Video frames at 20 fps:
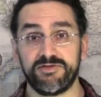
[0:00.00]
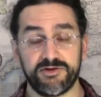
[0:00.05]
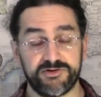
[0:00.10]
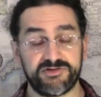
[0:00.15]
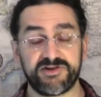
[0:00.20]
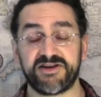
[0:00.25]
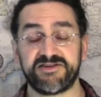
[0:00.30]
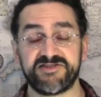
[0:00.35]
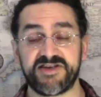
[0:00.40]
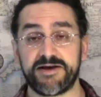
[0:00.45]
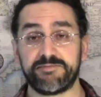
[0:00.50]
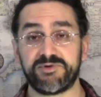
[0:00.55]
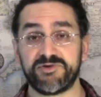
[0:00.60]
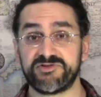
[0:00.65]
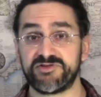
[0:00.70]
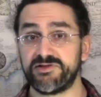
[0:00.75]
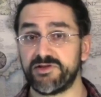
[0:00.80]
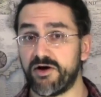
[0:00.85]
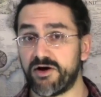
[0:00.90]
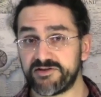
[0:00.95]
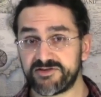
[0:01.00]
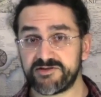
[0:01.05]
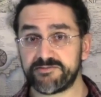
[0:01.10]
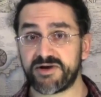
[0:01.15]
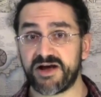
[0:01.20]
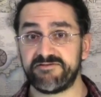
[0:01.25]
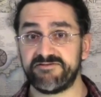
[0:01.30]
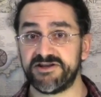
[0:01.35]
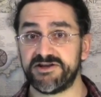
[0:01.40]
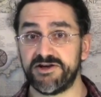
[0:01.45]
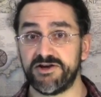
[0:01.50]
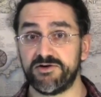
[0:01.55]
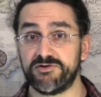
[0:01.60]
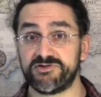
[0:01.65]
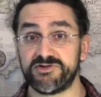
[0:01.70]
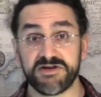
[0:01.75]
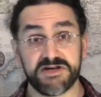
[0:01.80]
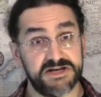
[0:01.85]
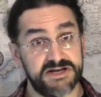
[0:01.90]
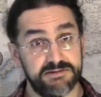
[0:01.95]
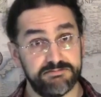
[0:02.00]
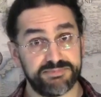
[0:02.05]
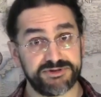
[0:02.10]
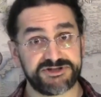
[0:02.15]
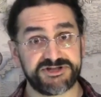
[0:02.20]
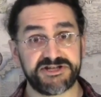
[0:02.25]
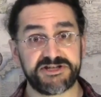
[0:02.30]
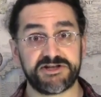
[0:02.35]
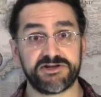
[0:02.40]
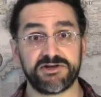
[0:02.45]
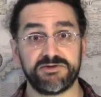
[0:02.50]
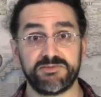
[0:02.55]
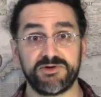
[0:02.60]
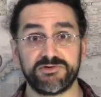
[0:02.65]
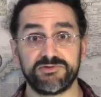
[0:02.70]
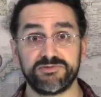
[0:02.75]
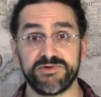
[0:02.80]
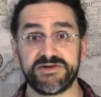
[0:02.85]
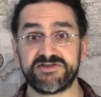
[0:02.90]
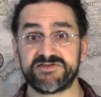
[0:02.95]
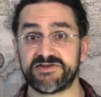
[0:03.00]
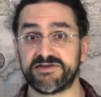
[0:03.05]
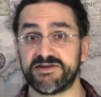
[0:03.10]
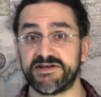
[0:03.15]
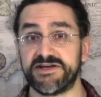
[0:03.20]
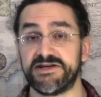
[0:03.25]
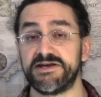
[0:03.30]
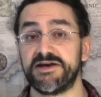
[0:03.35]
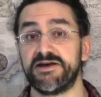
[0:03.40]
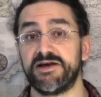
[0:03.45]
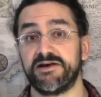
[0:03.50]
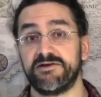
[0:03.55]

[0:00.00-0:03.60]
There's examples in lots of my videos, in particular most recently,